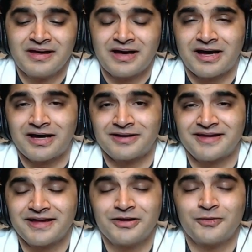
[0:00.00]

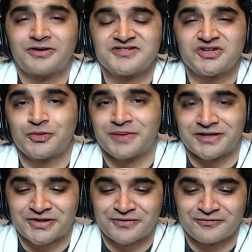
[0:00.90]
Thank you all so
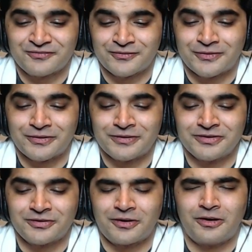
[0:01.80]
much for
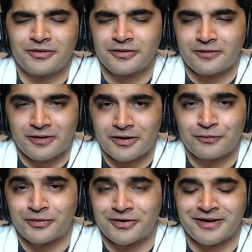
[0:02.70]
all your hard
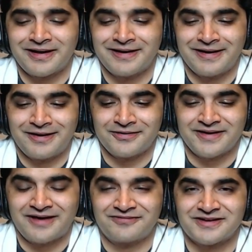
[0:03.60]
work in health
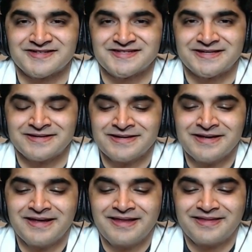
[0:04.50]
advocacy.
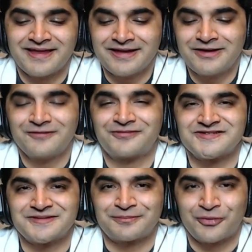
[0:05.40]
Thank you for
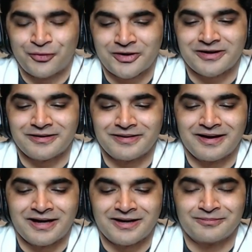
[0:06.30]
supporting
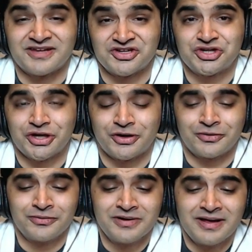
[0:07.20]
this
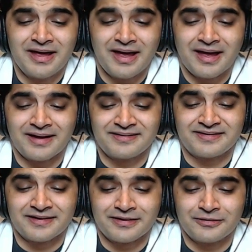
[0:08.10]
show. And,
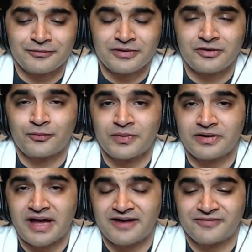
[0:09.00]
we'll
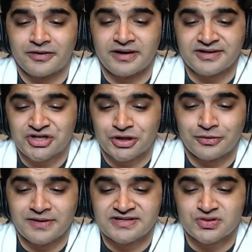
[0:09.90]
have our next
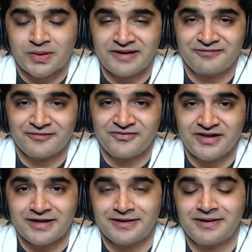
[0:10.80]
show in
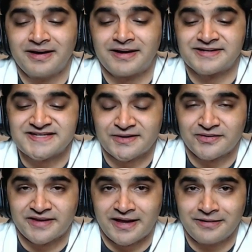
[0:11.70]
2015. Until
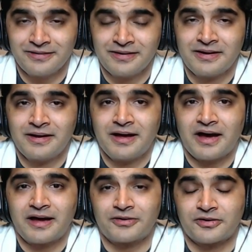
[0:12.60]
then,
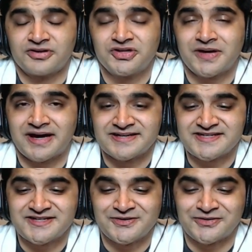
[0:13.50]
I urge you
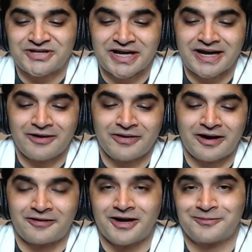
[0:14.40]
guys to check out
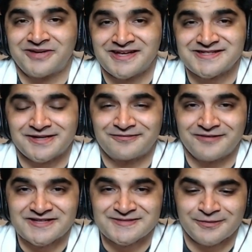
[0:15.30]
our updates on
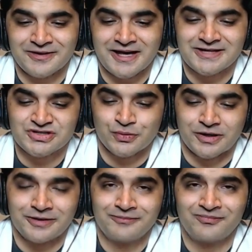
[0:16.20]
Facebook and
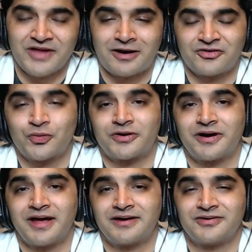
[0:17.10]
Twitter. Our Twitter
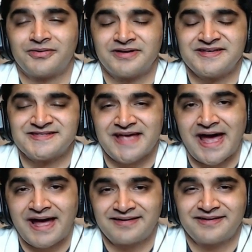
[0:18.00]
handle is
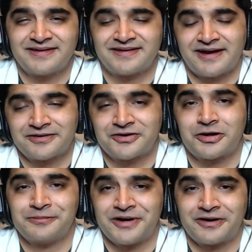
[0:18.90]
at Dr.
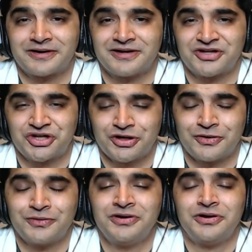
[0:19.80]
America
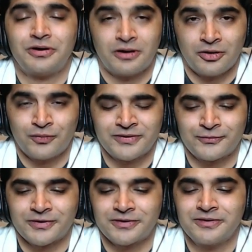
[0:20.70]
Show, all
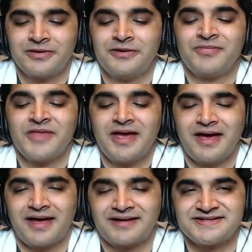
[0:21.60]
one word.
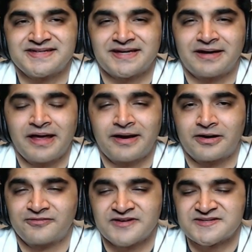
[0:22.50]
And
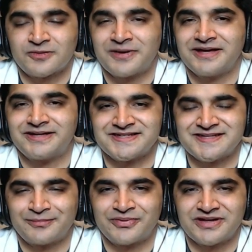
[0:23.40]
our Facebook page is
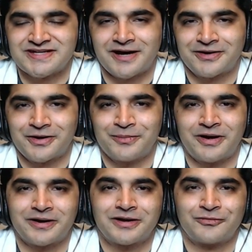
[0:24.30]
simply Dr.
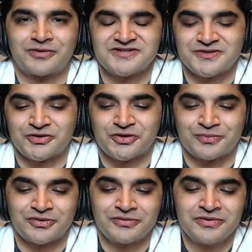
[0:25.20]
America. We're
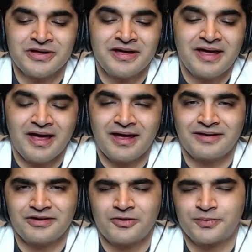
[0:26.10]
searchable.
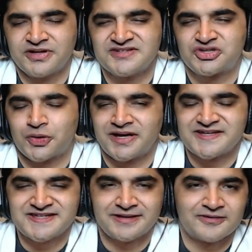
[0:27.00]
And, please join
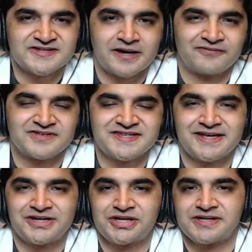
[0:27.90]
us in those
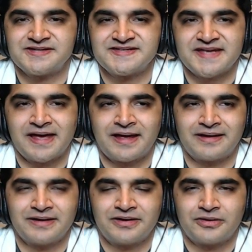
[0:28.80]
conversations.
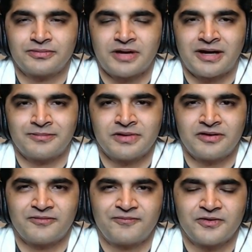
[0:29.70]
And,
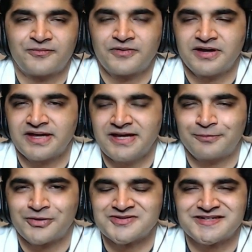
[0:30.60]
feel free to keep
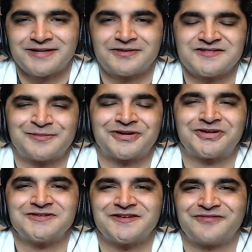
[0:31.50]
posting those
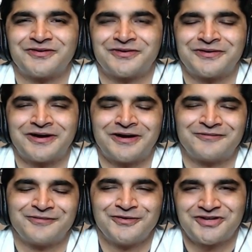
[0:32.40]
pictures of your
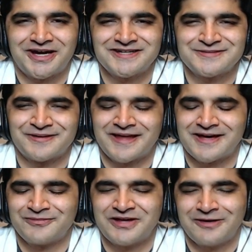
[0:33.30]
flu shots
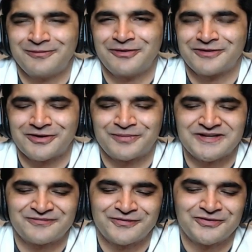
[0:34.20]
hit me with your
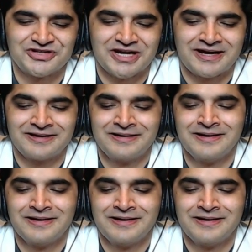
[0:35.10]
best flu shot.